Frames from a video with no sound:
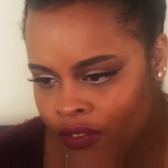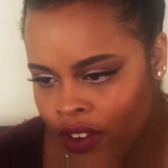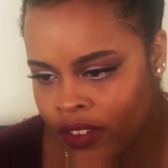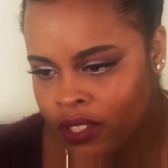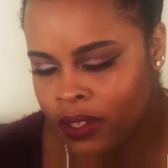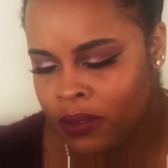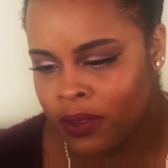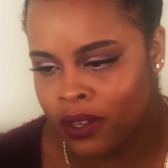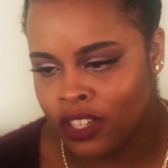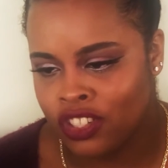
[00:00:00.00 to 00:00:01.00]
Forever
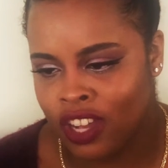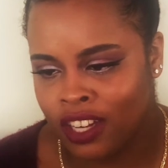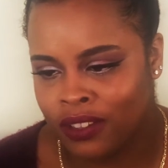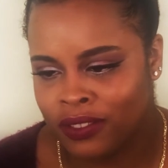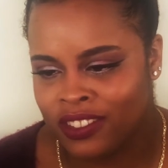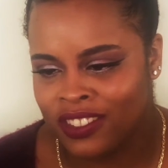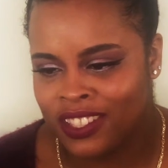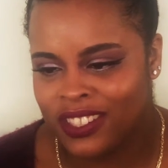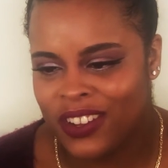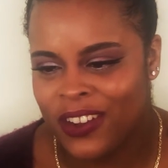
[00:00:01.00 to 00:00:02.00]
21 or Charlotte
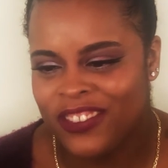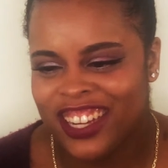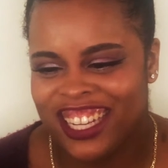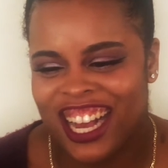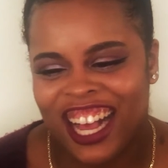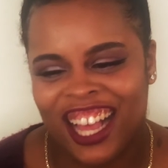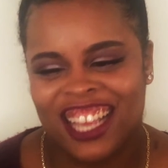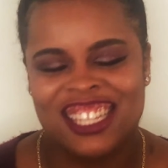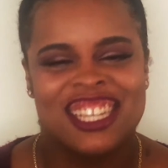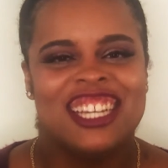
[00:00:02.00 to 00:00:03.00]
Russe? Oh my
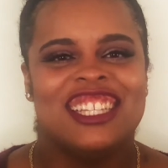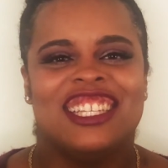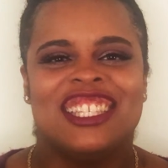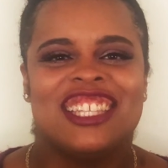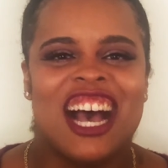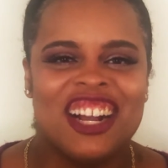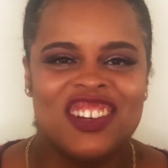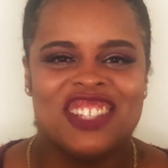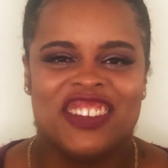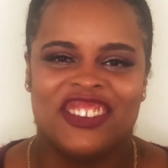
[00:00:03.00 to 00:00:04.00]
gosh, this tag
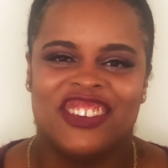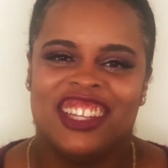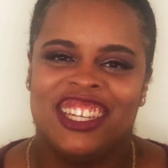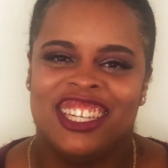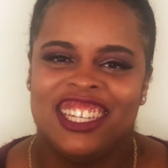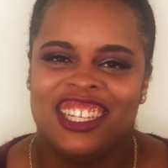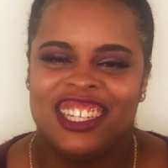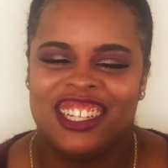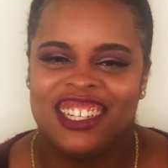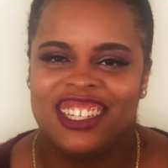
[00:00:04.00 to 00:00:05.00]
must be really
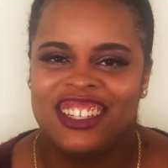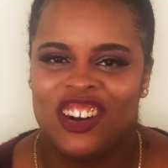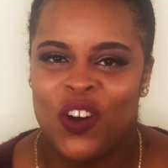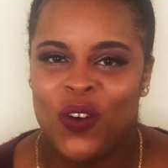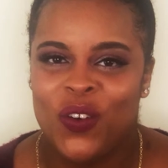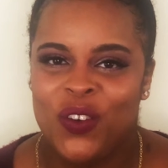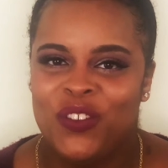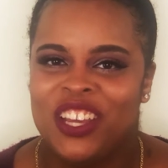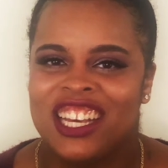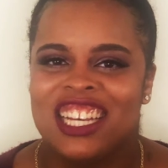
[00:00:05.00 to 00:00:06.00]

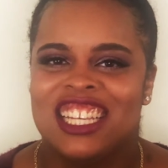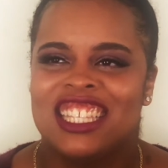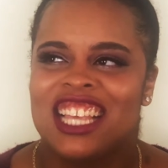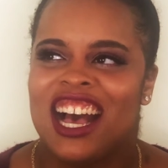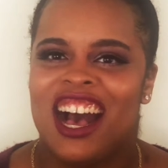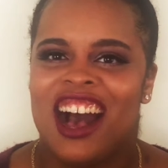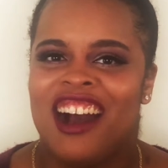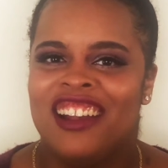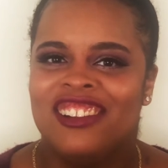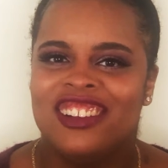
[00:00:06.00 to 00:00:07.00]
old, because
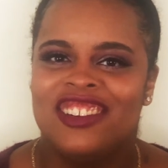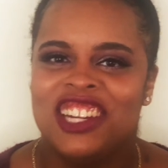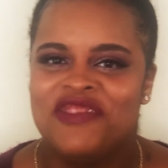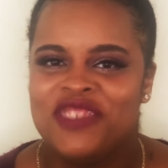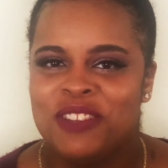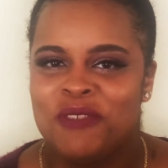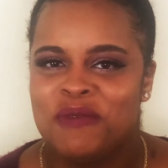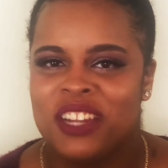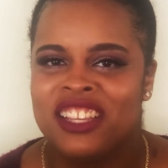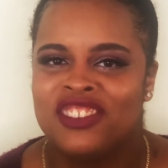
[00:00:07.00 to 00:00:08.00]
I don't know any much
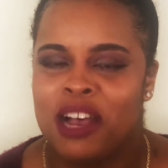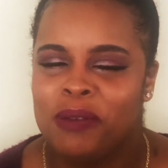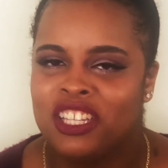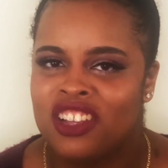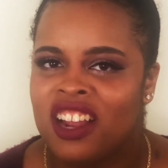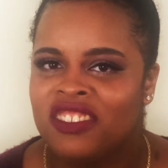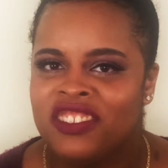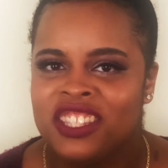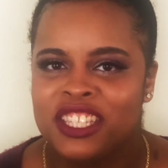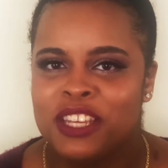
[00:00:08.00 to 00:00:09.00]
people that shop at Charlotte
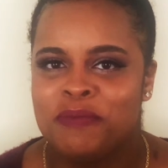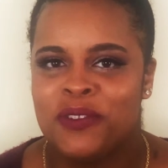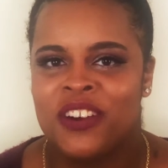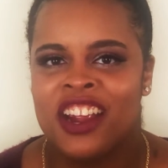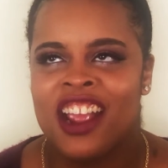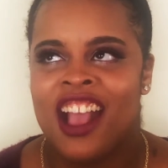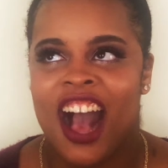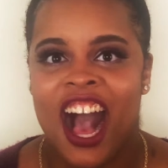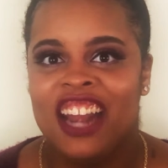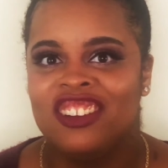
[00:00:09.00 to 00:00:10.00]
Russe anymore.
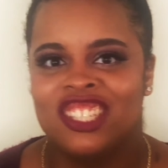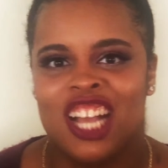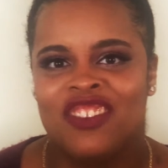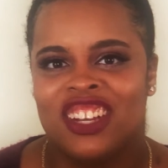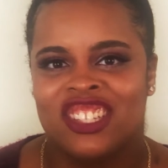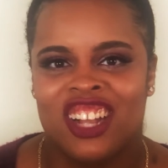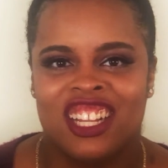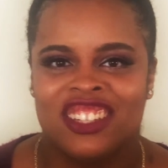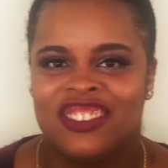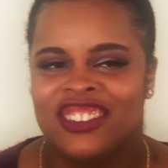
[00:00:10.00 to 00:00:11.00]
I don't shop at
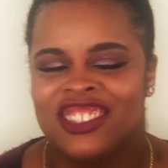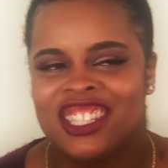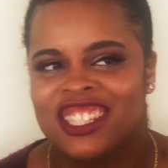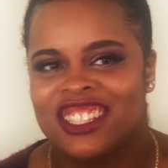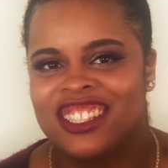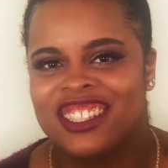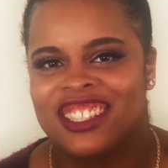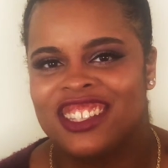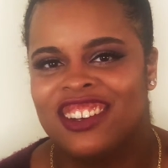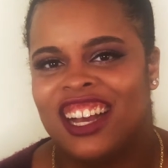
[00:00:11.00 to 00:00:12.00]
Charlotte Russe,
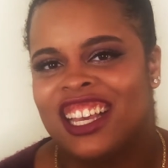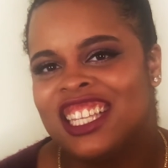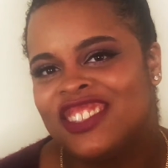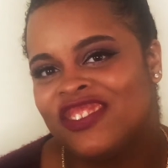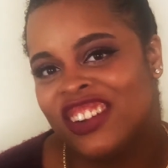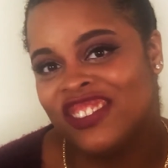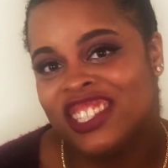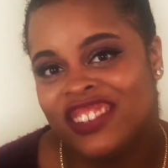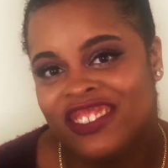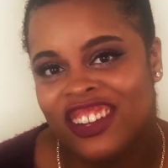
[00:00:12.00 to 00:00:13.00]
so I guess Forever
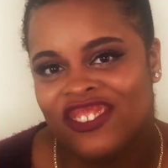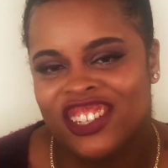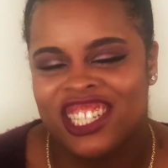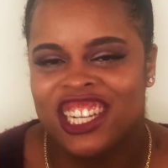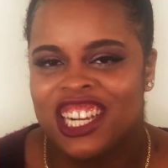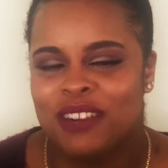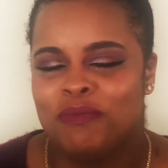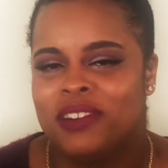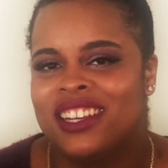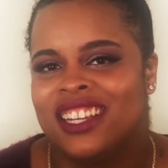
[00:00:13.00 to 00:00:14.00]
21 for sure.
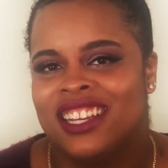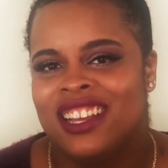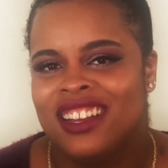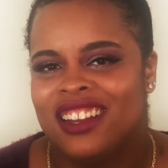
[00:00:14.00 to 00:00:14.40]
But